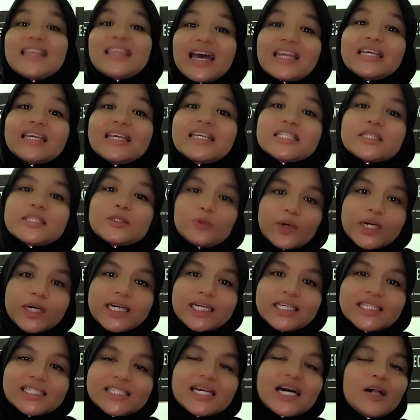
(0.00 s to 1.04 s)
is
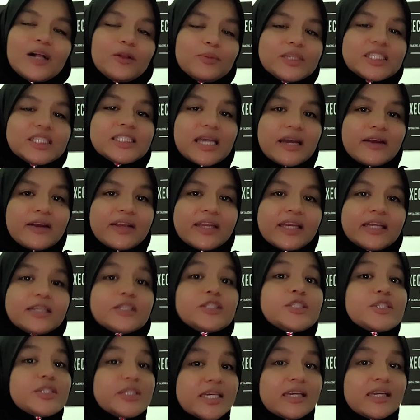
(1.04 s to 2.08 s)
what I'll be sharing
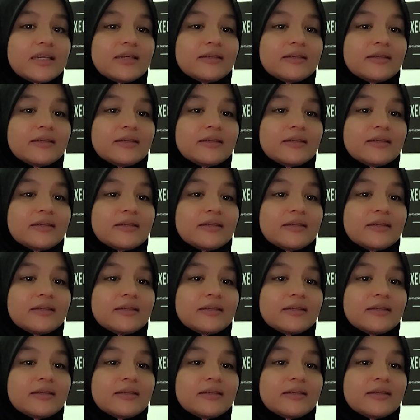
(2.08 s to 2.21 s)
today.